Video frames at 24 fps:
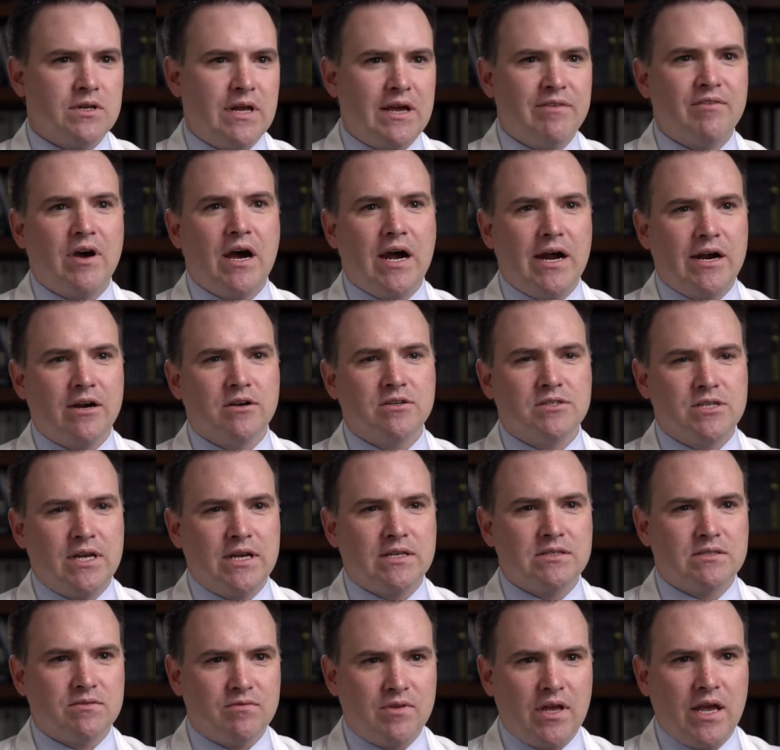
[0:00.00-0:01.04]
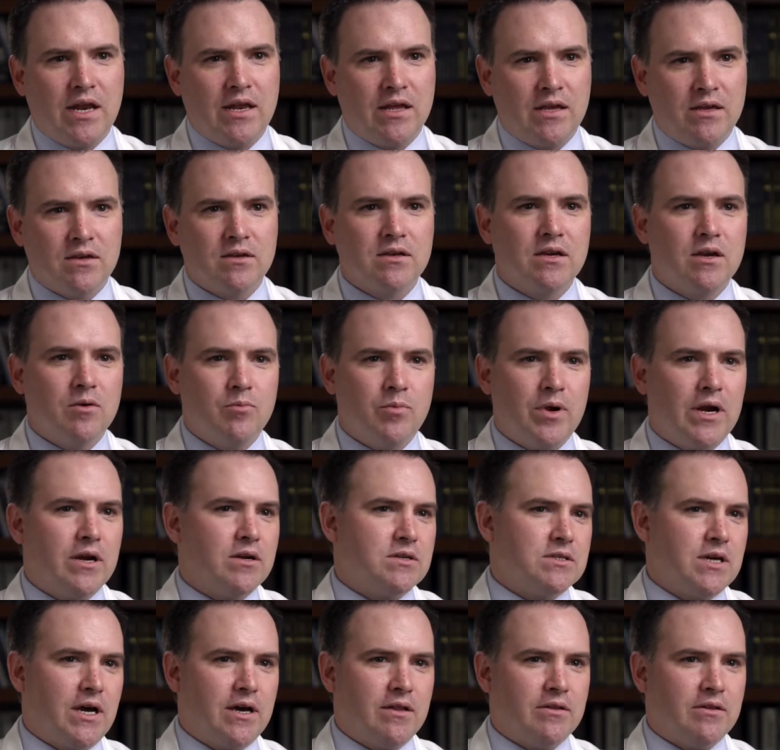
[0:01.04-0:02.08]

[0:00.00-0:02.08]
and have a higher chance of getting it compared to